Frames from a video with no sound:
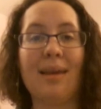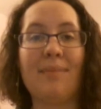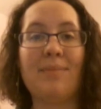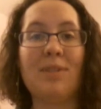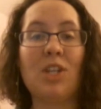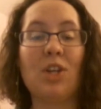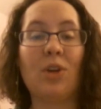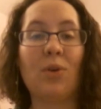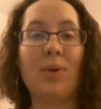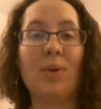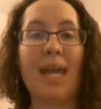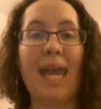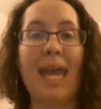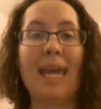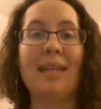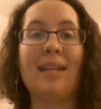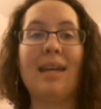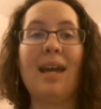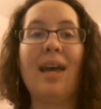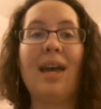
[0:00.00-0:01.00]
them to
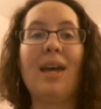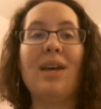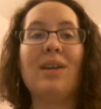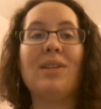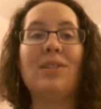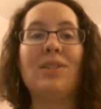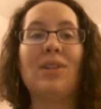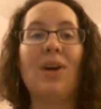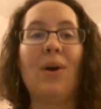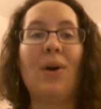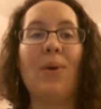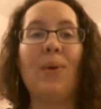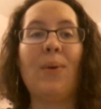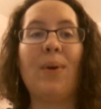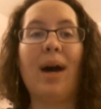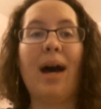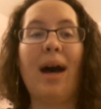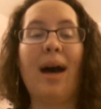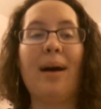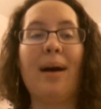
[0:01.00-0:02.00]
create.
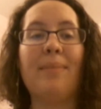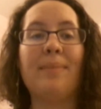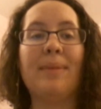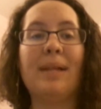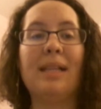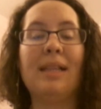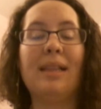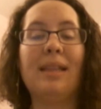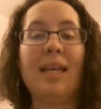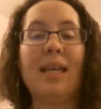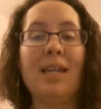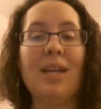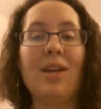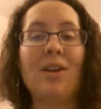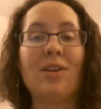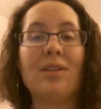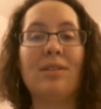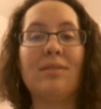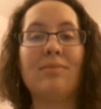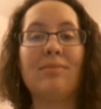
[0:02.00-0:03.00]
So
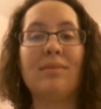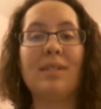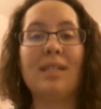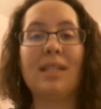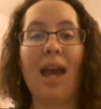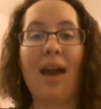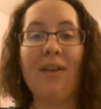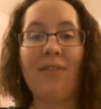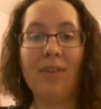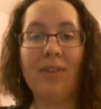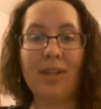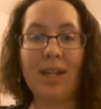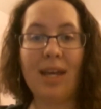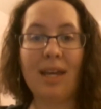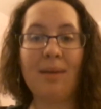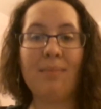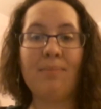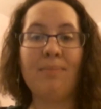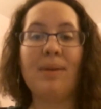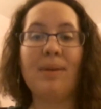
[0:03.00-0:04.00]
linear
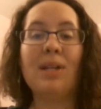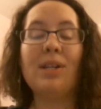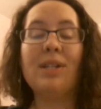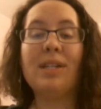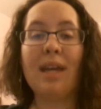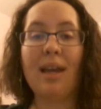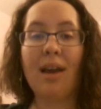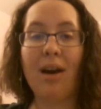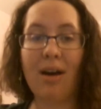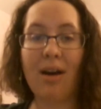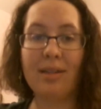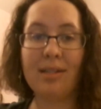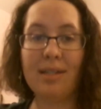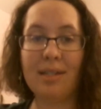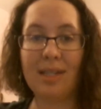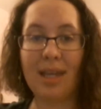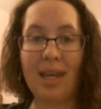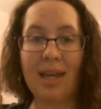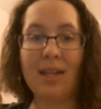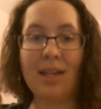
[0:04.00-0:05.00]
scaffolding, building on
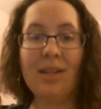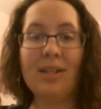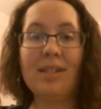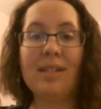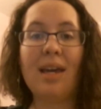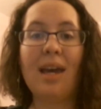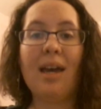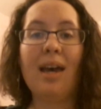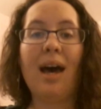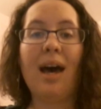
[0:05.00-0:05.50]
skills,